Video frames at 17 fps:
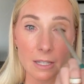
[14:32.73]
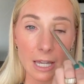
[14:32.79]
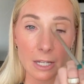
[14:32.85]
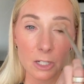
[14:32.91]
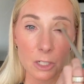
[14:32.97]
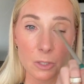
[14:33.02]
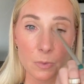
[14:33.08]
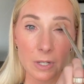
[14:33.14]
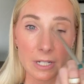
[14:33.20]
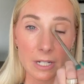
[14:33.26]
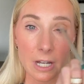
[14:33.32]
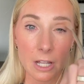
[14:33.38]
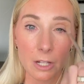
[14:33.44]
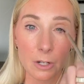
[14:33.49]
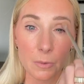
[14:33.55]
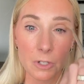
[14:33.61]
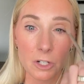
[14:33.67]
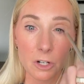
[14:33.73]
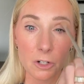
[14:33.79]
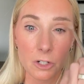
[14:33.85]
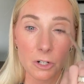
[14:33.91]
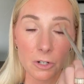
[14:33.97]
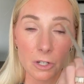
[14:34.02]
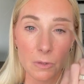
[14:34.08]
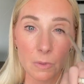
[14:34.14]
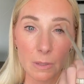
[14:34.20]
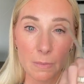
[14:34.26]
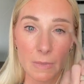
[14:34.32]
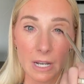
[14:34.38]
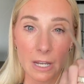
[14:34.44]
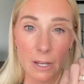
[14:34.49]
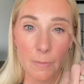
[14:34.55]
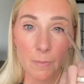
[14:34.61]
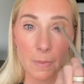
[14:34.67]
like just one color, which I'll show you in a
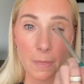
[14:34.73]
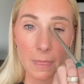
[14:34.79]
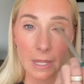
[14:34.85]
minute.